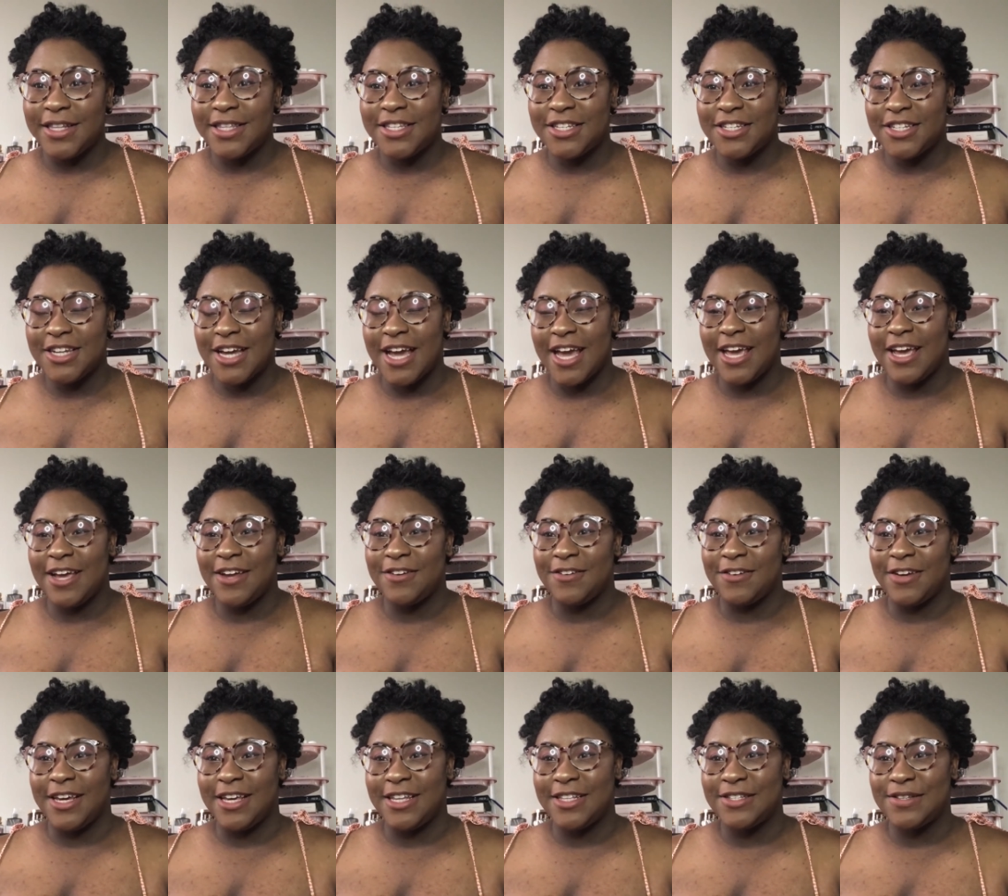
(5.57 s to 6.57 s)
Cheyenne
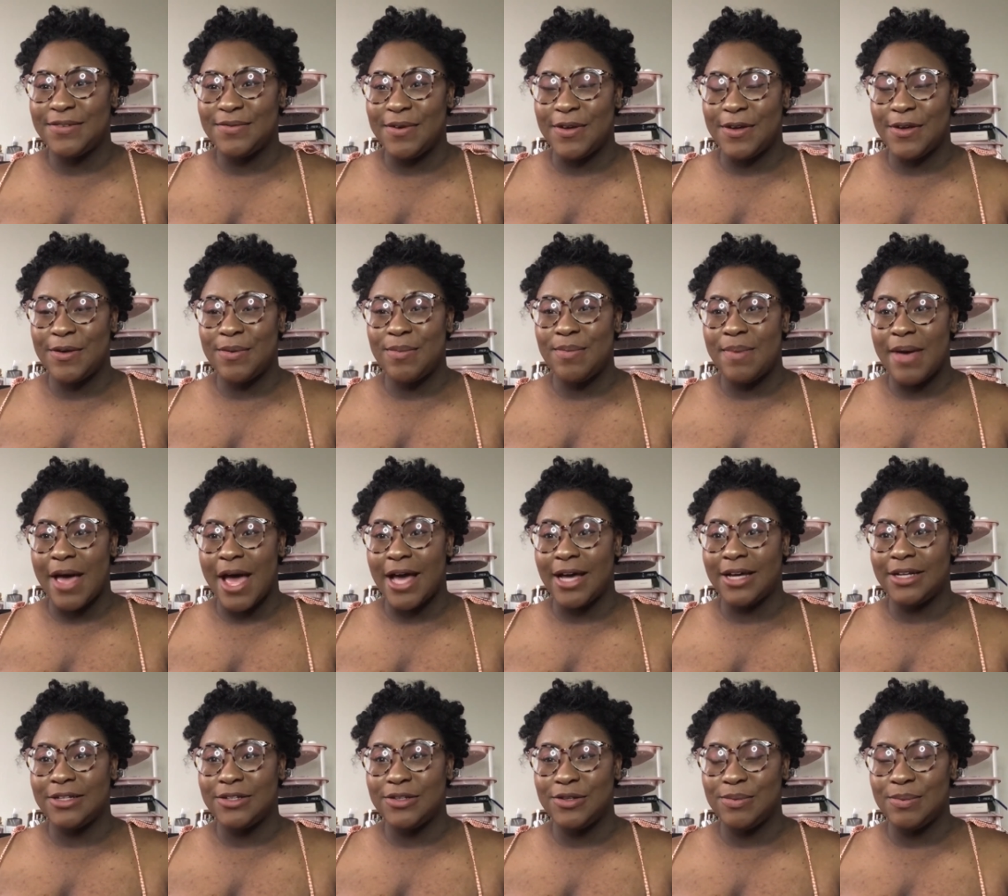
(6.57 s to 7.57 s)
Reads and welcome
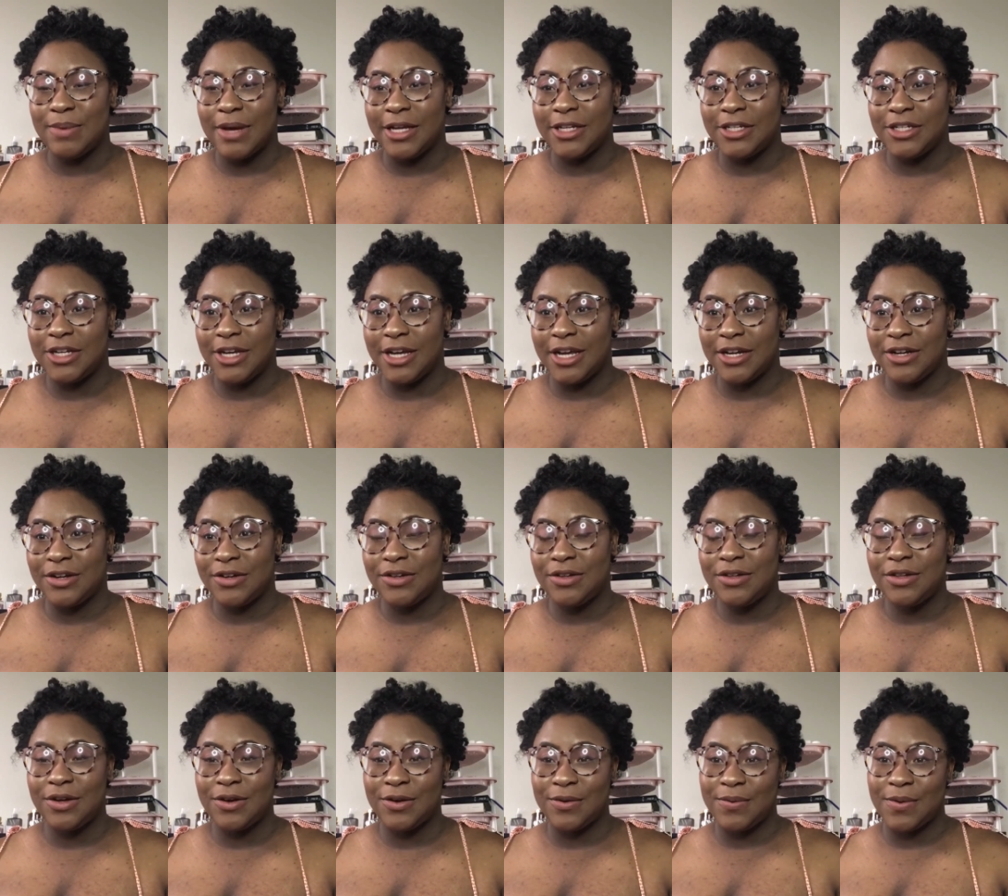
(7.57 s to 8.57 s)
back to my channel,
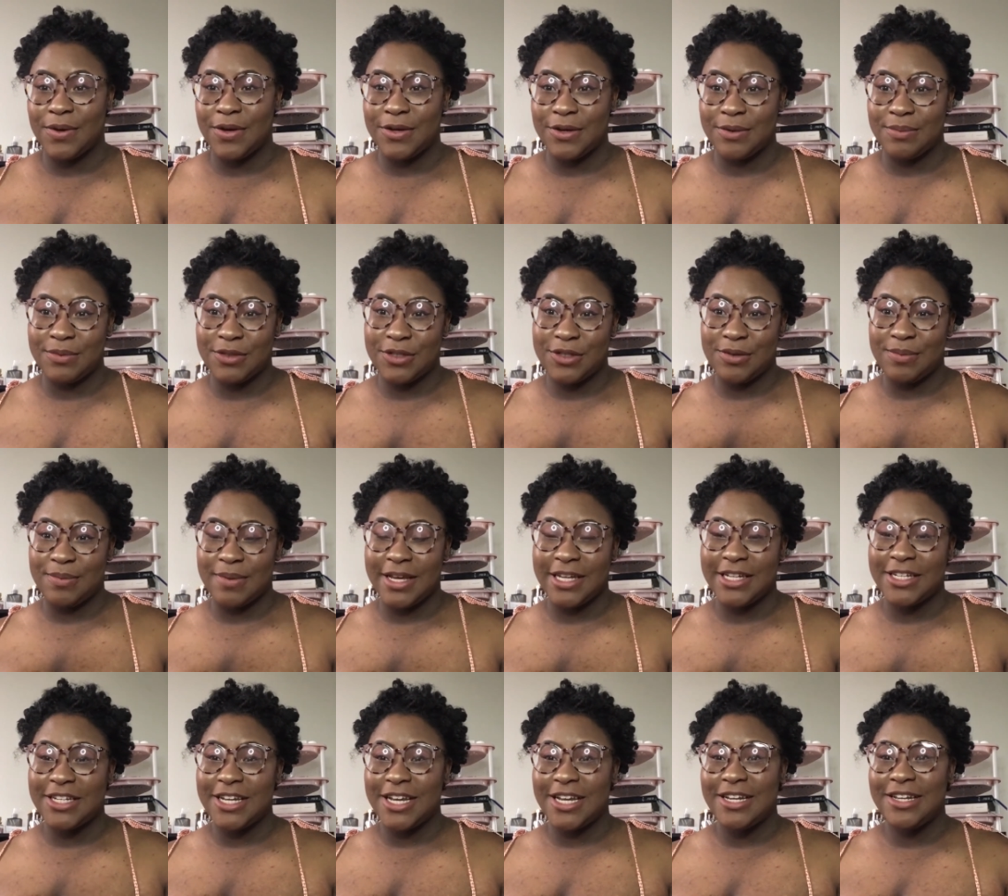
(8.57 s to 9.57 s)
or welcome to my
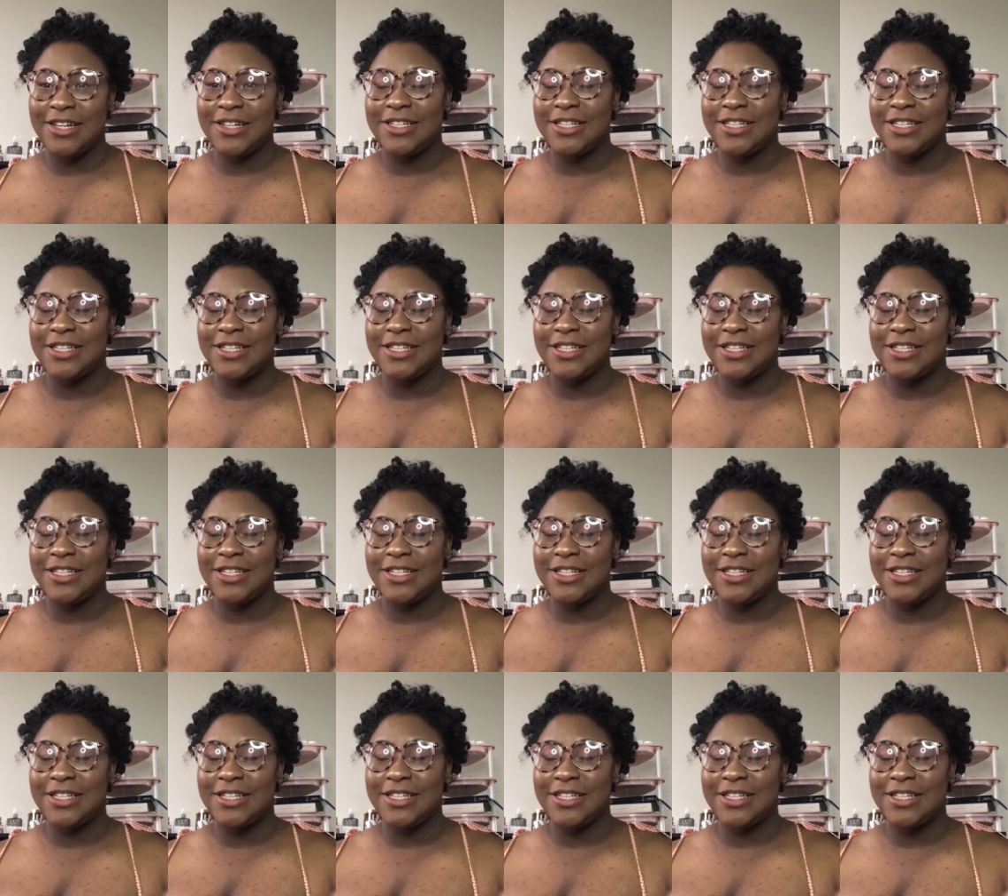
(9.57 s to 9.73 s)
channel.